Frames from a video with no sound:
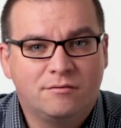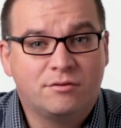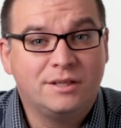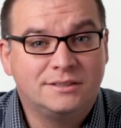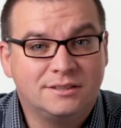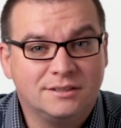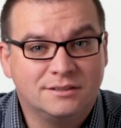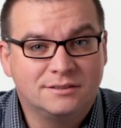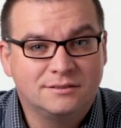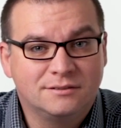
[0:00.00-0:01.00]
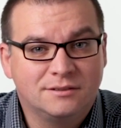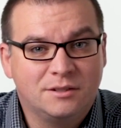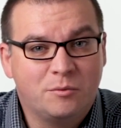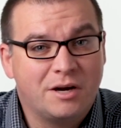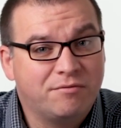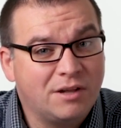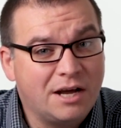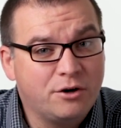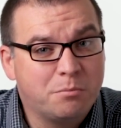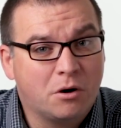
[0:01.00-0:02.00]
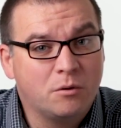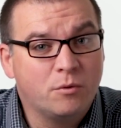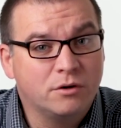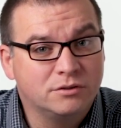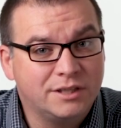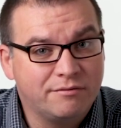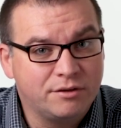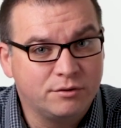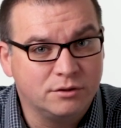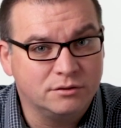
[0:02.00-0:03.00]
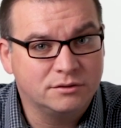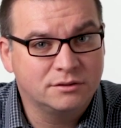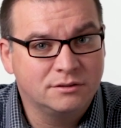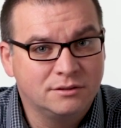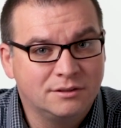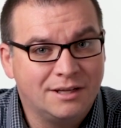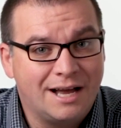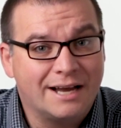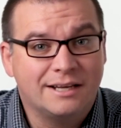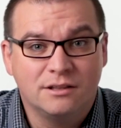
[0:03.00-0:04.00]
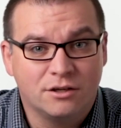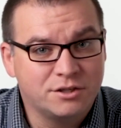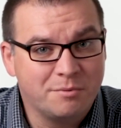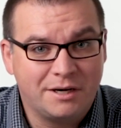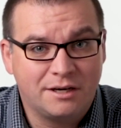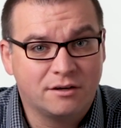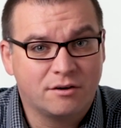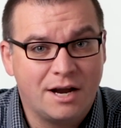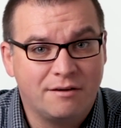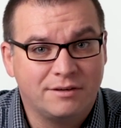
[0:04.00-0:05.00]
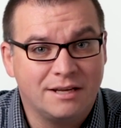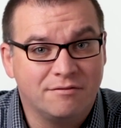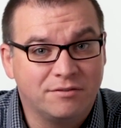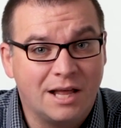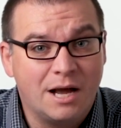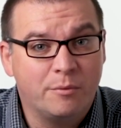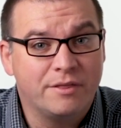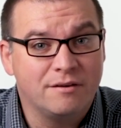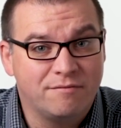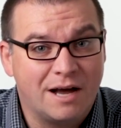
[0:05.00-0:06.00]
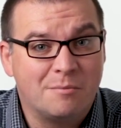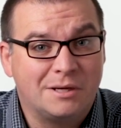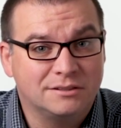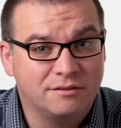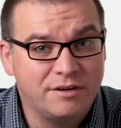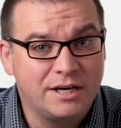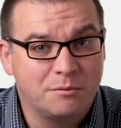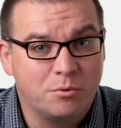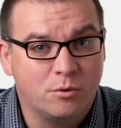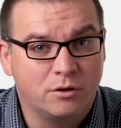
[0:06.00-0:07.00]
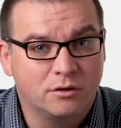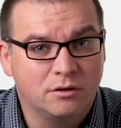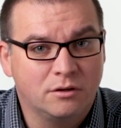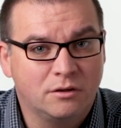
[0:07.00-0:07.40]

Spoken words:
For instance, when I fly under Part 107 rules, I can launch my aircraft and fly within 5 miles of an airport